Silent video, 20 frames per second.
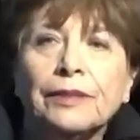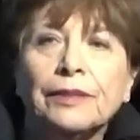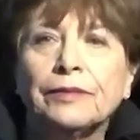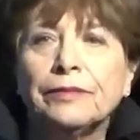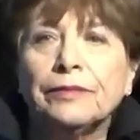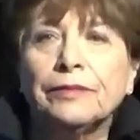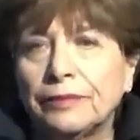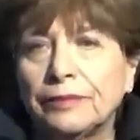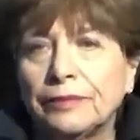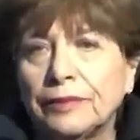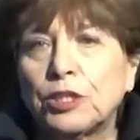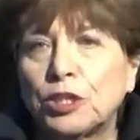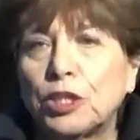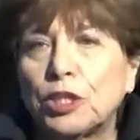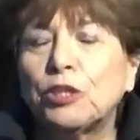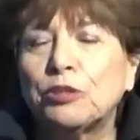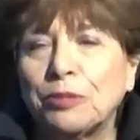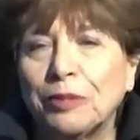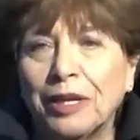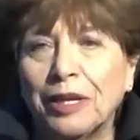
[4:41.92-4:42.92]
performing
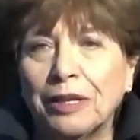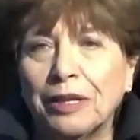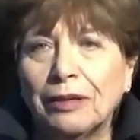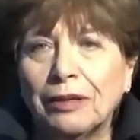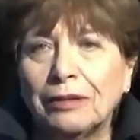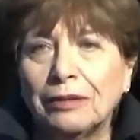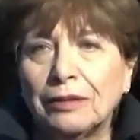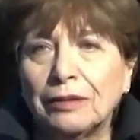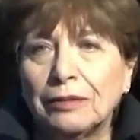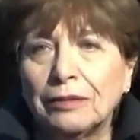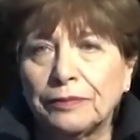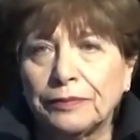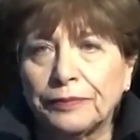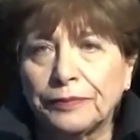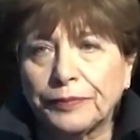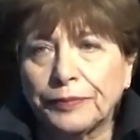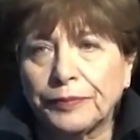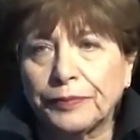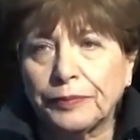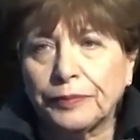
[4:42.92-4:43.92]
arts venues
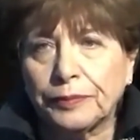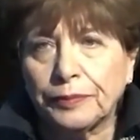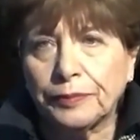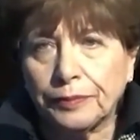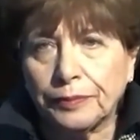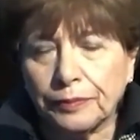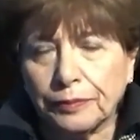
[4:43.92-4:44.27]
which of these